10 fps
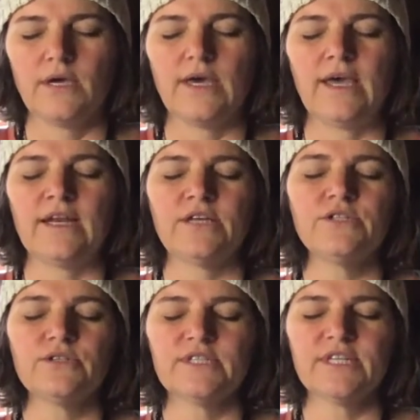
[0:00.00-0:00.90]
And as
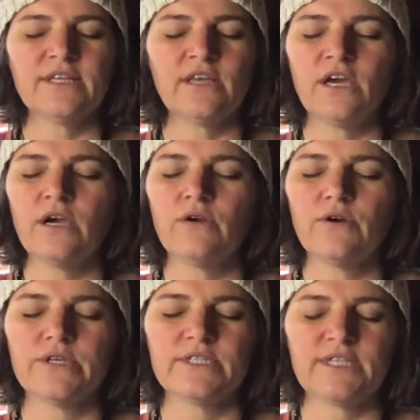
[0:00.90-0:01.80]
you're sitting there
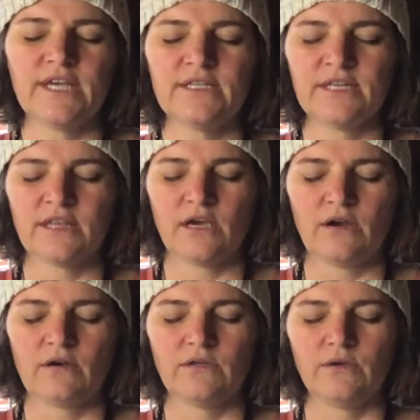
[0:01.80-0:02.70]
or standing
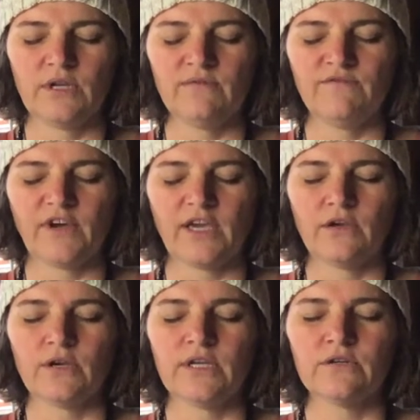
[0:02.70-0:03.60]
there, you can invite
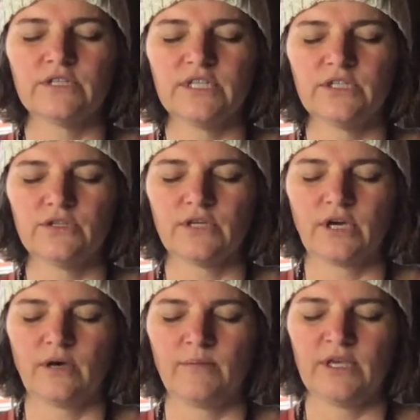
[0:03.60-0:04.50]
your inner teacher to
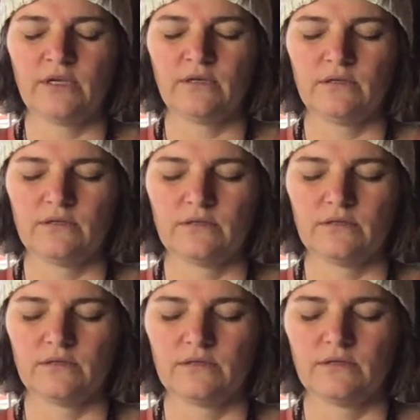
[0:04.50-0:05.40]
come in.
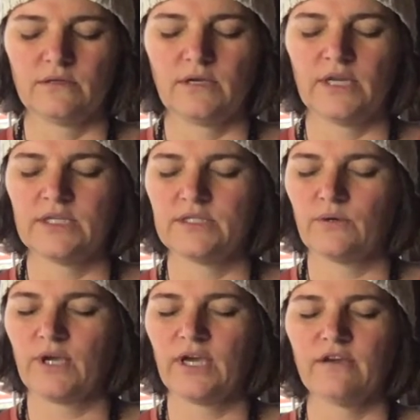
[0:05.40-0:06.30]
And it's
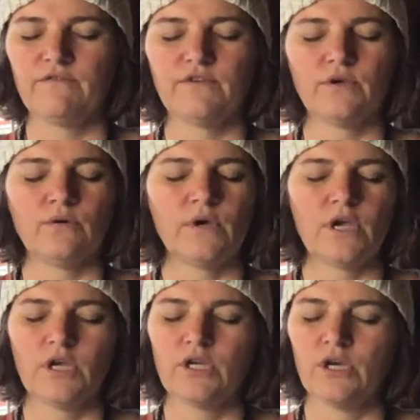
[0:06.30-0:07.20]
okay if you
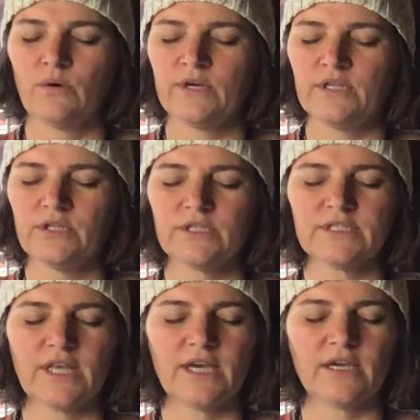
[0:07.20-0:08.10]
know what it looks
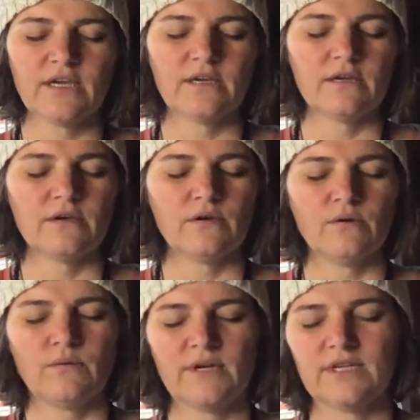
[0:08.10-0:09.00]
like,
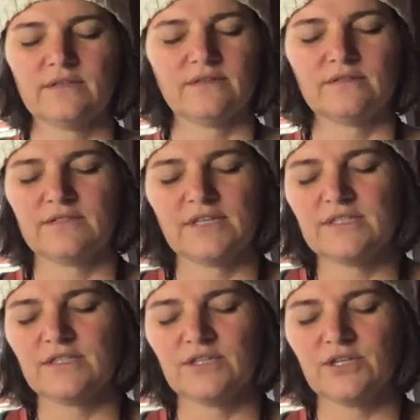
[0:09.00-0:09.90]
what it
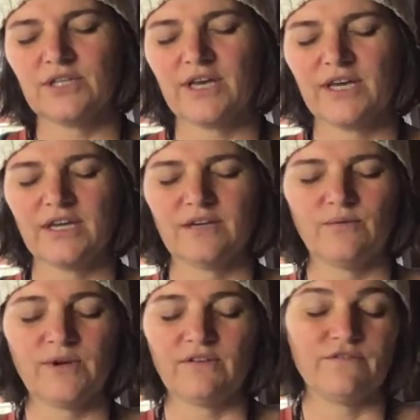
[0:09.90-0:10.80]
doesn't look like,
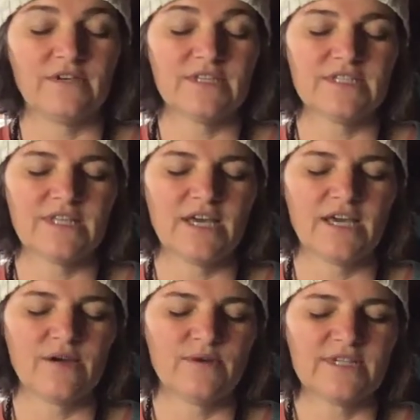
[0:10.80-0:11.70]
what it feels
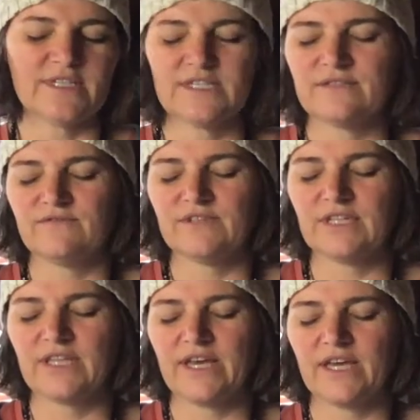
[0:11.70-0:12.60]
like, what it doesn't feel
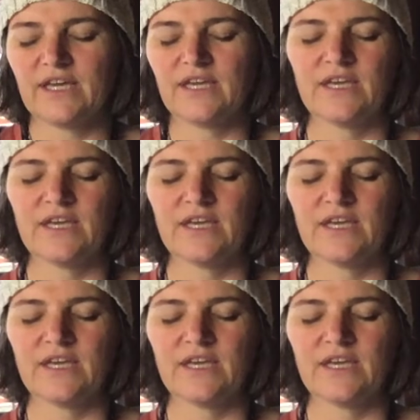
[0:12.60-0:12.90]
like.